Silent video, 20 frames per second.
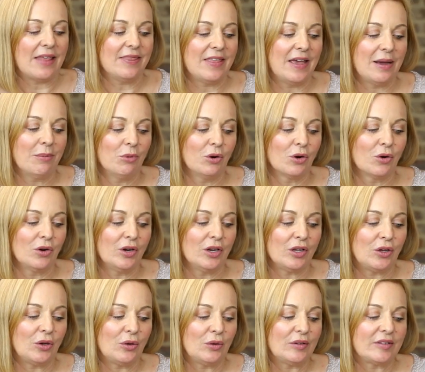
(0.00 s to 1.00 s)
And then we're going
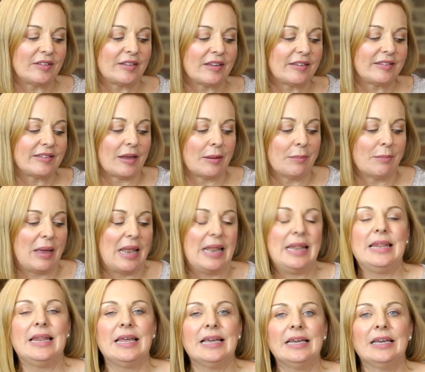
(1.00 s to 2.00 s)
to use some
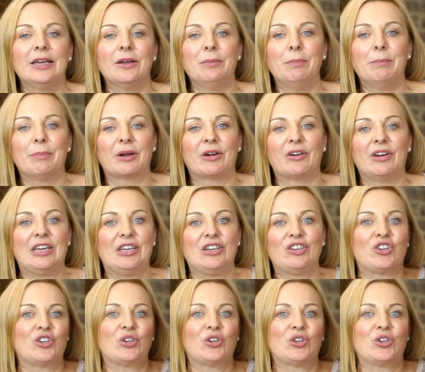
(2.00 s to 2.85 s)
lingonberry